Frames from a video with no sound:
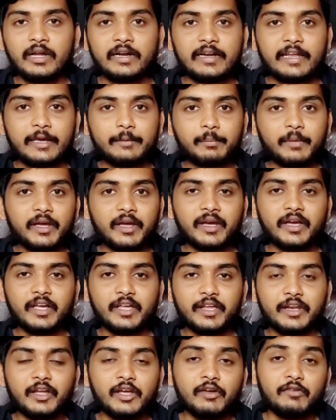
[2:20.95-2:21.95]

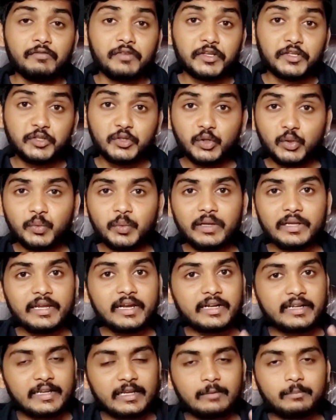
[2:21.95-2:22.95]
TechMyHire where you will
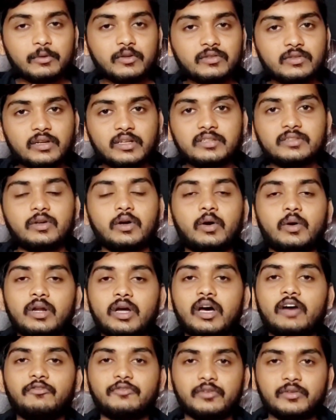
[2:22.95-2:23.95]
get 10% discount
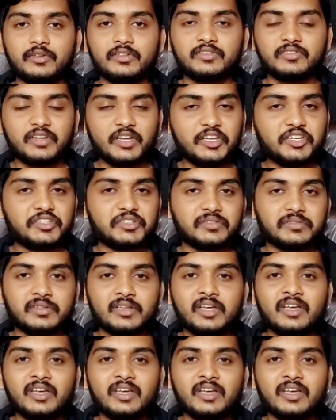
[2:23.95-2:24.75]
after registration.